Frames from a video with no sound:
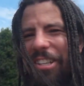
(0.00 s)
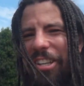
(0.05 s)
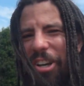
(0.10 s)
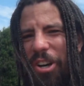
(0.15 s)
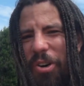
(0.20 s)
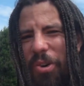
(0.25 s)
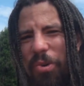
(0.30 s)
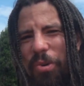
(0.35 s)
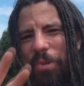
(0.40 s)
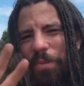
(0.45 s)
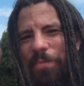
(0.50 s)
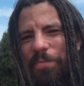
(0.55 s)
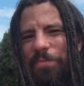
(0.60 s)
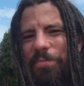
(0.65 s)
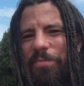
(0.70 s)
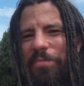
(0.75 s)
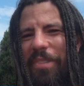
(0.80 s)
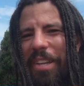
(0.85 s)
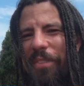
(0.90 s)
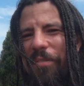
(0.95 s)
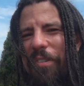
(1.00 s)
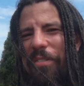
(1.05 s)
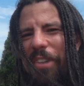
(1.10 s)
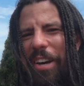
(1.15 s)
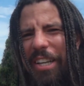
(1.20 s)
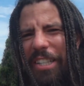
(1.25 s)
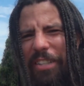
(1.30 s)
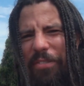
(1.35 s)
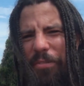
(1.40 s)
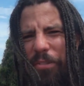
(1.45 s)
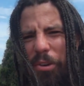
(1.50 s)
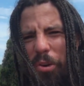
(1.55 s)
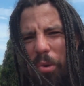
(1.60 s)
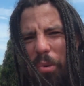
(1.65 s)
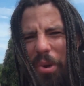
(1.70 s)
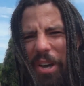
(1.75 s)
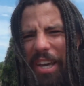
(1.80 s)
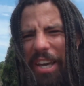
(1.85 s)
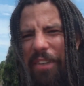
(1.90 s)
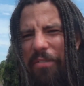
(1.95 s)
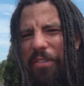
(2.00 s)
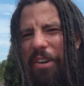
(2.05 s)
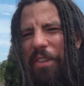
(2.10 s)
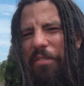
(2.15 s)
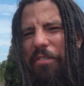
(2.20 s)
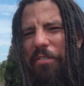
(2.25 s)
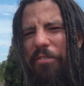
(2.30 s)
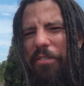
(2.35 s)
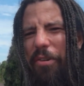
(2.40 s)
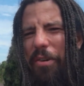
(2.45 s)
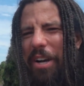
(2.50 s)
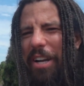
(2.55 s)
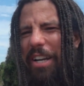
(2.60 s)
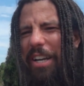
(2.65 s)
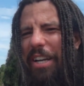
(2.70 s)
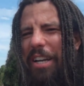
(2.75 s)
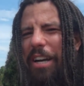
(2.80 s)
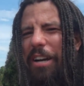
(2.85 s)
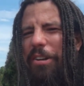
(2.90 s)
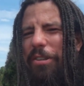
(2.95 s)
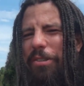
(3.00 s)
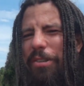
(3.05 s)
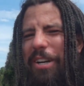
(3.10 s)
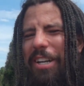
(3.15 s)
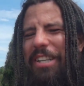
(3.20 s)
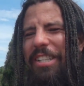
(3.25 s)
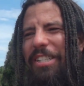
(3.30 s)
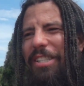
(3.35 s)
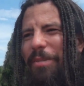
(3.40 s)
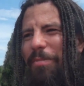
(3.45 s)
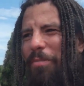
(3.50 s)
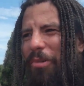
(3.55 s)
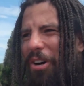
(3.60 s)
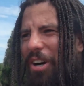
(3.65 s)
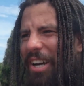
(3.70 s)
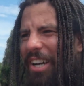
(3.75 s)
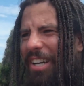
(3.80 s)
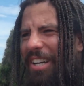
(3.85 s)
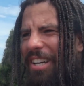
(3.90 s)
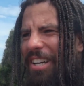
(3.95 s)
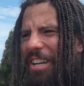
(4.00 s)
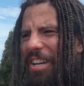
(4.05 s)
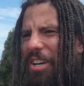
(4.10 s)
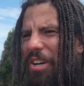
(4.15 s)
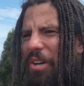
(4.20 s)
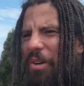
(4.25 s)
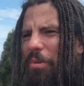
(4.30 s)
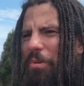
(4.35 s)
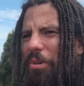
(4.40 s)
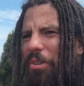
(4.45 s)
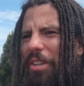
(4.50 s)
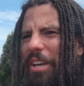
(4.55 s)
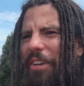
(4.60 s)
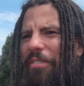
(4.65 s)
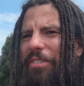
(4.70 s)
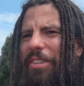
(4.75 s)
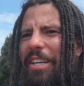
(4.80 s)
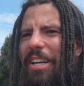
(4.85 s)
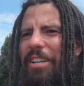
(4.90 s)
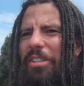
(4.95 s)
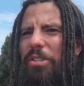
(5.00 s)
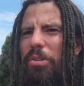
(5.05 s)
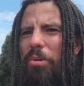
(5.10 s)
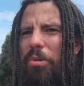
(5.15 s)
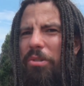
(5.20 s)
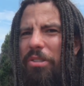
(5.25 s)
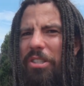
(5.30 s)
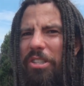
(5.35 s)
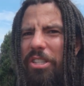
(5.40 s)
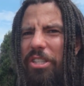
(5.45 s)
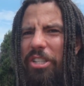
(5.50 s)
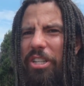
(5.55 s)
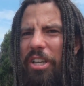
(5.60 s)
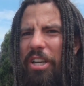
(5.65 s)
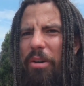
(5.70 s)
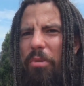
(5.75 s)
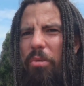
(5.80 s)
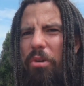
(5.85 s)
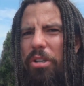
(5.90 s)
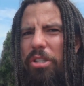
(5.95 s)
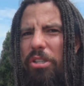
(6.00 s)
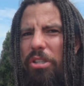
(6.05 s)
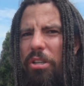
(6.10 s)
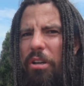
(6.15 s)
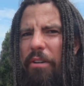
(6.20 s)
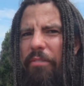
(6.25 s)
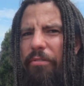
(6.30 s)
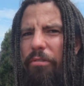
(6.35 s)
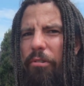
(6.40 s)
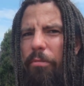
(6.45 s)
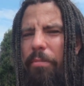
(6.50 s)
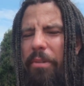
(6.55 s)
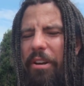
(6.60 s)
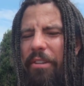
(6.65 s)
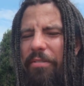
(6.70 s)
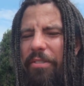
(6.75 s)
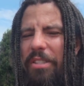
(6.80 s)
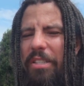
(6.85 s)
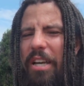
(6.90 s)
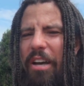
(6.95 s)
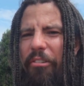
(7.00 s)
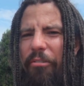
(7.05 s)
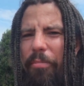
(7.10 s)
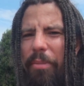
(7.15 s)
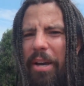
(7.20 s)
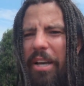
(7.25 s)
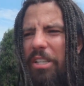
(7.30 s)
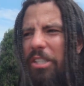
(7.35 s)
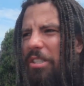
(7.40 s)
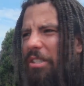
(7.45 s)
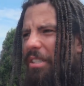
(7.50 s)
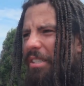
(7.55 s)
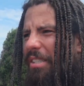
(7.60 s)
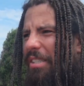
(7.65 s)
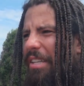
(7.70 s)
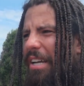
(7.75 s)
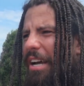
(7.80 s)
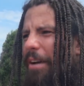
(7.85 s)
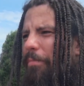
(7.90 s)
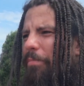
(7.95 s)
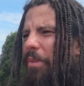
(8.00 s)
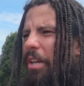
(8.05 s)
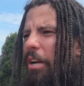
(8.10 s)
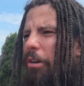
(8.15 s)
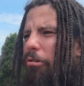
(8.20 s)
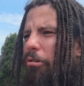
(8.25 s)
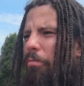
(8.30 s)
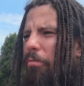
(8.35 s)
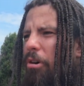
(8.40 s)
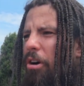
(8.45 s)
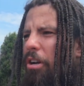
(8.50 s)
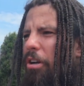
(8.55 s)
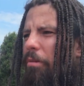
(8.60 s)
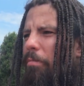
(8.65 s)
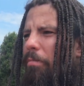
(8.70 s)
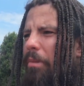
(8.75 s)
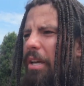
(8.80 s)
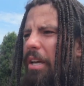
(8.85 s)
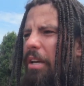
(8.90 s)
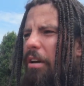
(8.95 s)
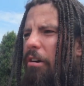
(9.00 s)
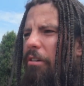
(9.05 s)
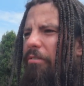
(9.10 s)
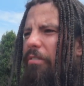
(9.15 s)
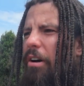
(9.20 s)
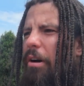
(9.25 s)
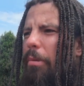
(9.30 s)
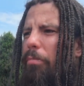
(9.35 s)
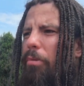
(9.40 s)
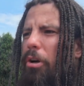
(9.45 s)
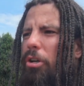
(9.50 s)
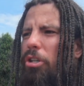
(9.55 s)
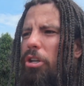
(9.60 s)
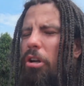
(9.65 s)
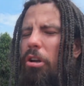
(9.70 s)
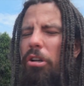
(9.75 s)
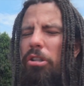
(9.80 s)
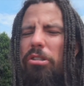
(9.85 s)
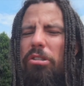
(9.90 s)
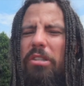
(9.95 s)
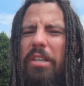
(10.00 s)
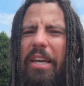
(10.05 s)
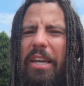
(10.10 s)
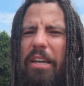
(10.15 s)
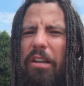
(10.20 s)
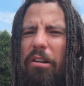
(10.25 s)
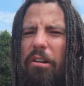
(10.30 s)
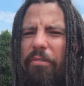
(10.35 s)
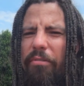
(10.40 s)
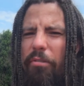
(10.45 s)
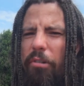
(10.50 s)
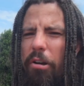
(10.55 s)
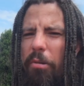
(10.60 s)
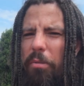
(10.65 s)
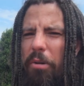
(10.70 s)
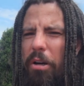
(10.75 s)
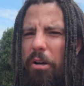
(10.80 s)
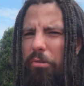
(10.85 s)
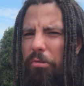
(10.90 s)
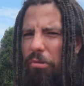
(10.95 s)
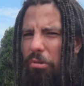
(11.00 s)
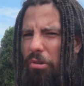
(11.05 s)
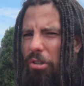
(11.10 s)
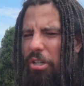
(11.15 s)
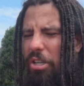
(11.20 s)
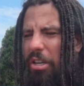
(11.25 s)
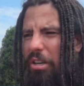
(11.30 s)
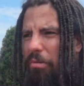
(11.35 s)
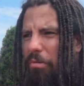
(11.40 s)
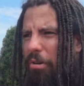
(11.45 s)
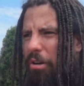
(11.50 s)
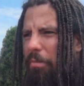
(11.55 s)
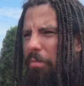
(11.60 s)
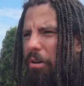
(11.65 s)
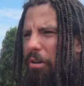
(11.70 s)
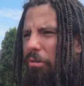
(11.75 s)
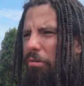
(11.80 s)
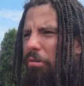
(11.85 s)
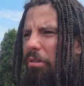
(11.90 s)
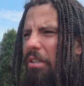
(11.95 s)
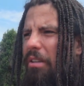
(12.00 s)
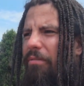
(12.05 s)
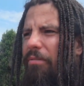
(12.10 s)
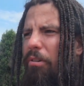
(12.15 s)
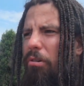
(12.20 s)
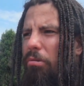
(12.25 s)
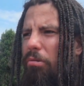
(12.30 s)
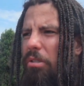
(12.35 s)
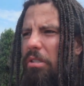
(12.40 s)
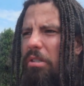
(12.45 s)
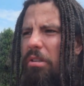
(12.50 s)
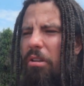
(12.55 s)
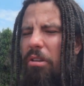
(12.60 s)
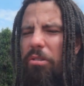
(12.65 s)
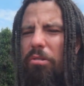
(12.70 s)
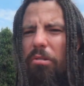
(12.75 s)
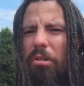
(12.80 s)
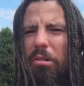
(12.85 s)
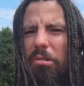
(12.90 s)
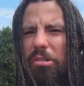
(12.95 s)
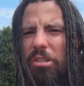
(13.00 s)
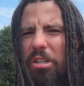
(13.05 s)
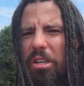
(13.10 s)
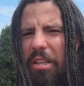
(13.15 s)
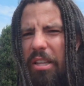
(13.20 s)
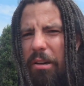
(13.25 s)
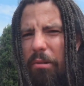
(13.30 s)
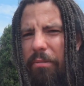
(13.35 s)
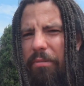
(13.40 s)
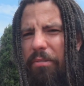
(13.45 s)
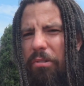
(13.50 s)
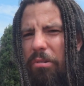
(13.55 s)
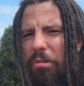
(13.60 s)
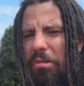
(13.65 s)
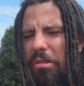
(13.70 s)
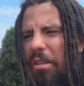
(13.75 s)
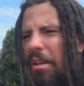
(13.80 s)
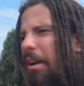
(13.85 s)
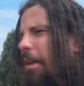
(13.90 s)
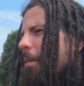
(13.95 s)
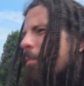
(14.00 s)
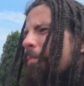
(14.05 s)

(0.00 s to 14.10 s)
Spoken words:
Yo, have you ever had a difficult week? Have you ever felt unencouraged or uninspired? Well, the other day I was talking to this chick at work. She's gone through a bit of a tough patch, this, that. And it reminded me of an approach I like to take in life when I'm going through shit, when I'm going through difficulties. And I thought I'd share that with yous.